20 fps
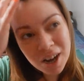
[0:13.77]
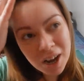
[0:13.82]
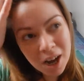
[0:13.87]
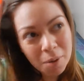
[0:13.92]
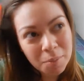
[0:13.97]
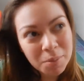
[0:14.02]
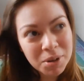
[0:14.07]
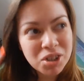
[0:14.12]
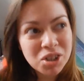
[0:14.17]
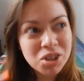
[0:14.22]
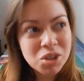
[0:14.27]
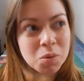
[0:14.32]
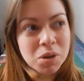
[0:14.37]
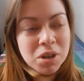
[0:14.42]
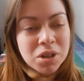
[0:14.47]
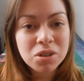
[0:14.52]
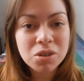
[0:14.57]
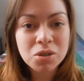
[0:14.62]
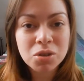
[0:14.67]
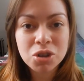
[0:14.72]
I just
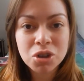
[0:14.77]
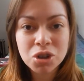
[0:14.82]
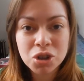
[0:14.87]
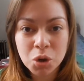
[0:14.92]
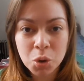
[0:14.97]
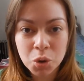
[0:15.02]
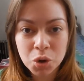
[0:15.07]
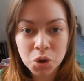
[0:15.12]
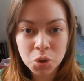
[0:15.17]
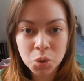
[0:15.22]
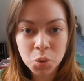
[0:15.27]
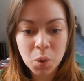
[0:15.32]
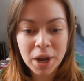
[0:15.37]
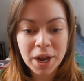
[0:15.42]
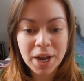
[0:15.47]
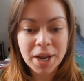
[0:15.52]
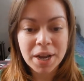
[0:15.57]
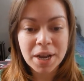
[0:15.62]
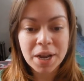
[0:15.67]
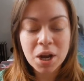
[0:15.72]
wanted to show you
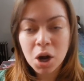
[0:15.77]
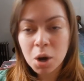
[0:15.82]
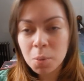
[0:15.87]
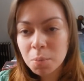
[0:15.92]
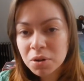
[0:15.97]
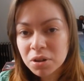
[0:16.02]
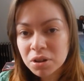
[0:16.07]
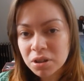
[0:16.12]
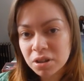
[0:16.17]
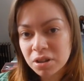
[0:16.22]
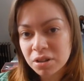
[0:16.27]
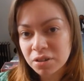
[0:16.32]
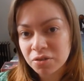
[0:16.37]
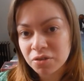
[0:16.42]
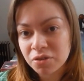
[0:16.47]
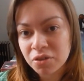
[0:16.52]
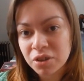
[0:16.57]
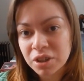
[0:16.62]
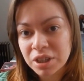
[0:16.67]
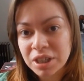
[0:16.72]
a couple
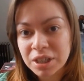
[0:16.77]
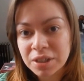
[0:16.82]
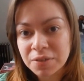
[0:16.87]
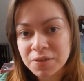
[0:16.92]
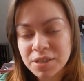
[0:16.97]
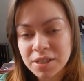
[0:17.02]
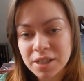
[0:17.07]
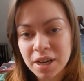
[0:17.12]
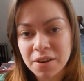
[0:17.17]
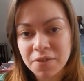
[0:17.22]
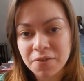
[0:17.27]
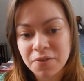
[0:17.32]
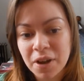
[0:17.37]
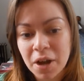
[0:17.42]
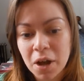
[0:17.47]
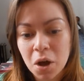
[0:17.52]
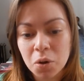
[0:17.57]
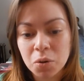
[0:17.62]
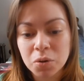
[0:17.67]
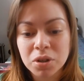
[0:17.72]
of gifts that I
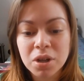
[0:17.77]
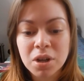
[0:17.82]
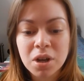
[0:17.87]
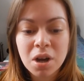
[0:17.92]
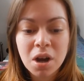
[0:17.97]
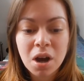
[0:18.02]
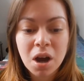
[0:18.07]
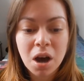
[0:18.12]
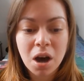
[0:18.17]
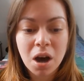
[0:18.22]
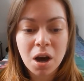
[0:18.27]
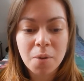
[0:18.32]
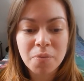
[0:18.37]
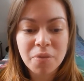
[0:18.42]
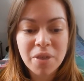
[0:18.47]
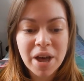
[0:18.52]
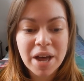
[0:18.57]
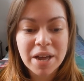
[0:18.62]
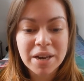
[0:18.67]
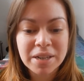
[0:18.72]
found
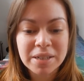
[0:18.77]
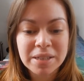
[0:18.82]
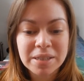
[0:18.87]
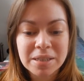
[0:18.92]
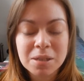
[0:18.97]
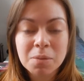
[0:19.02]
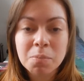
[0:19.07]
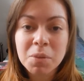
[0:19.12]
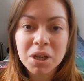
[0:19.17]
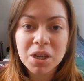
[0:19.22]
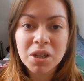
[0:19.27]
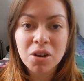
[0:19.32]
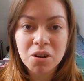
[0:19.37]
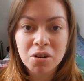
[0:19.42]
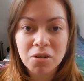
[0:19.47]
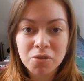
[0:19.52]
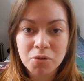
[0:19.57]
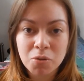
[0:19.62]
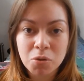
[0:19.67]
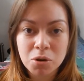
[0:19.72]
that to me
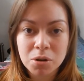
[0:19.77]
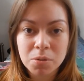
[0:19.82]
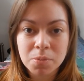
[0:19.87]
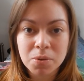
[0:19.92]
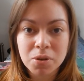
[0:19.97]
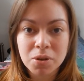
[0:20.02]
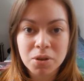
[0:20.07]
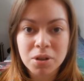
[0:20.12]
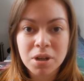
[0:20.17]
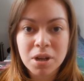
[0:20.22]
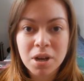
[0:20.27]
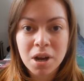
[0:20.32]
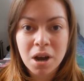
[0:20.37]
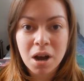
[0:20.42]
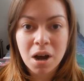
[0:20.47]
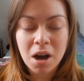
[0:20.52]
are affordable,